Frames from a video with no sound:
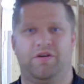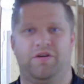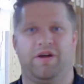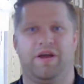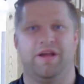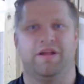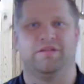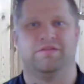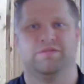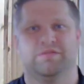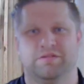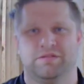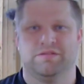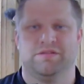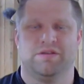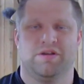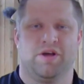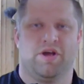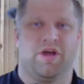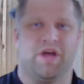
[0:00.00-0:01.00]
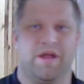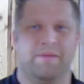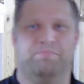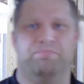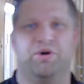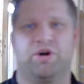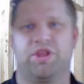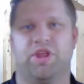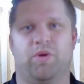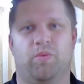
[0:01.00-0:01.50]
All right.
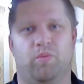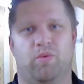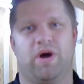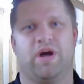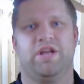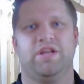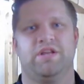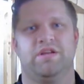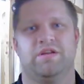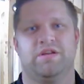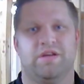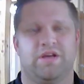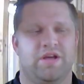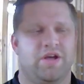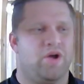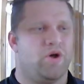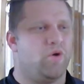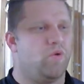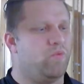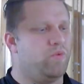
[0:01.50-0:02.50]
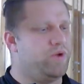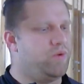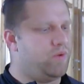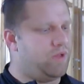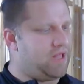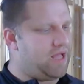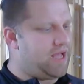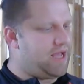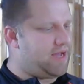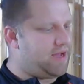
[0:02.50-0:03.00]
In booklet one, we
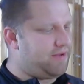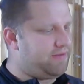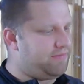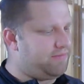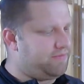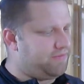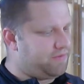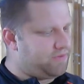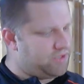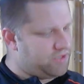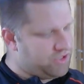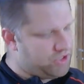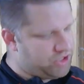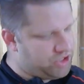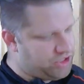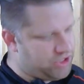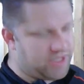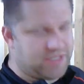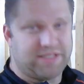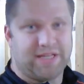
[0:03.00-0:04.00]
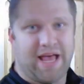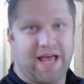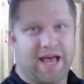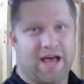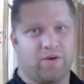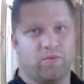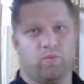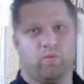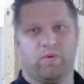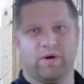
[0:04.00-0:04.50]
will have just
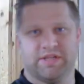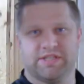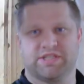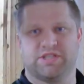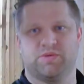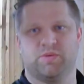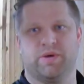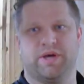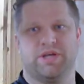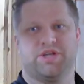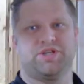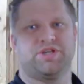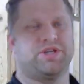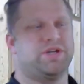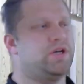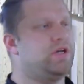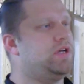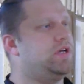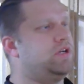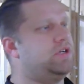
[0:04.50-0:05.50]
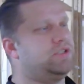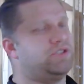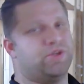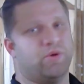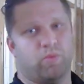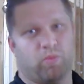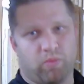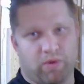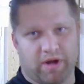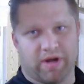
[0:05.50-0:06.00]
had one switch
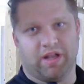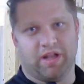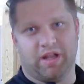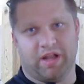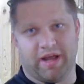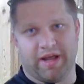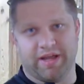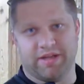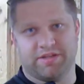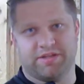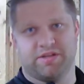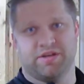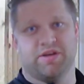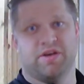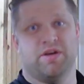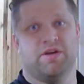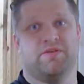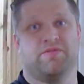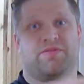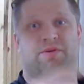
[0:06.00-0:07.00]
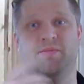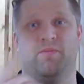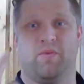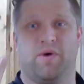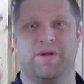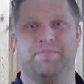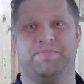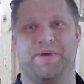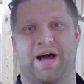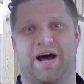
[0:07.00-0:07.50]
to one light from
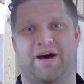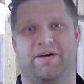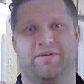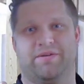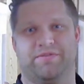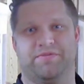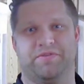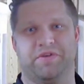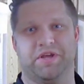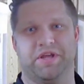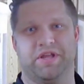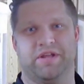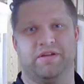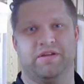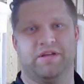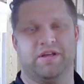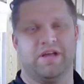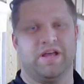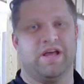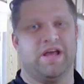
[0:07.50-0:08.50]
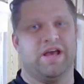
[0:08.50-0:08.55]
one power feed.